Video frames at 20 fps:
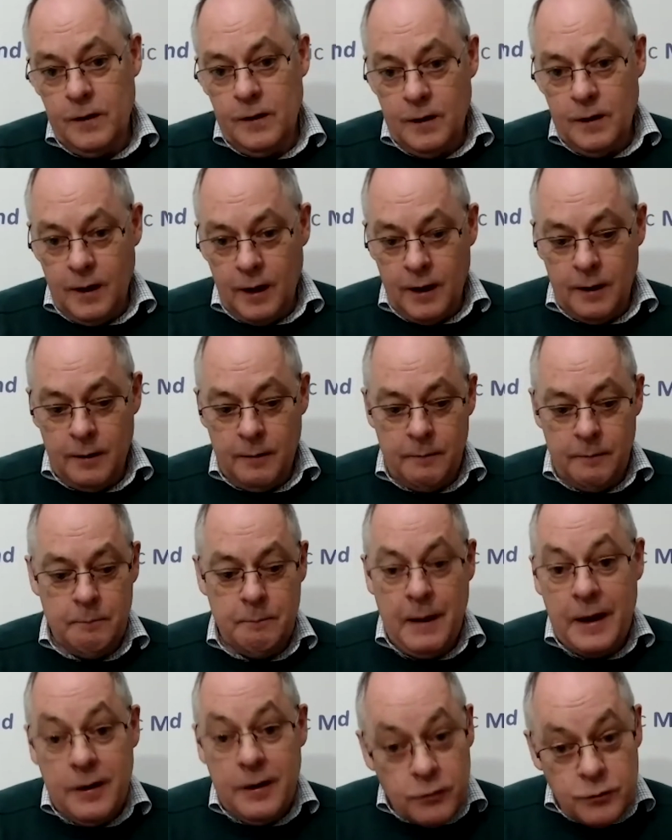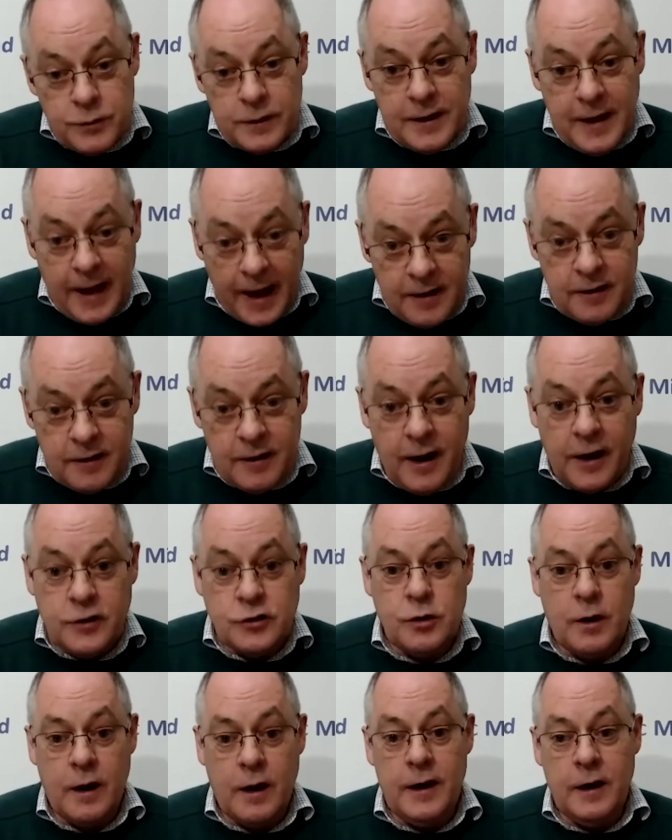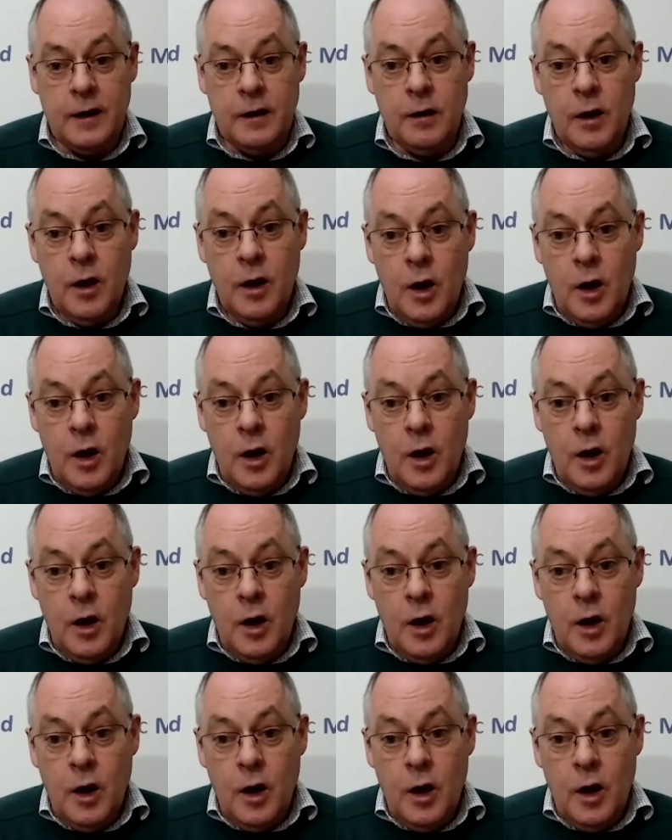mandatory candidate training,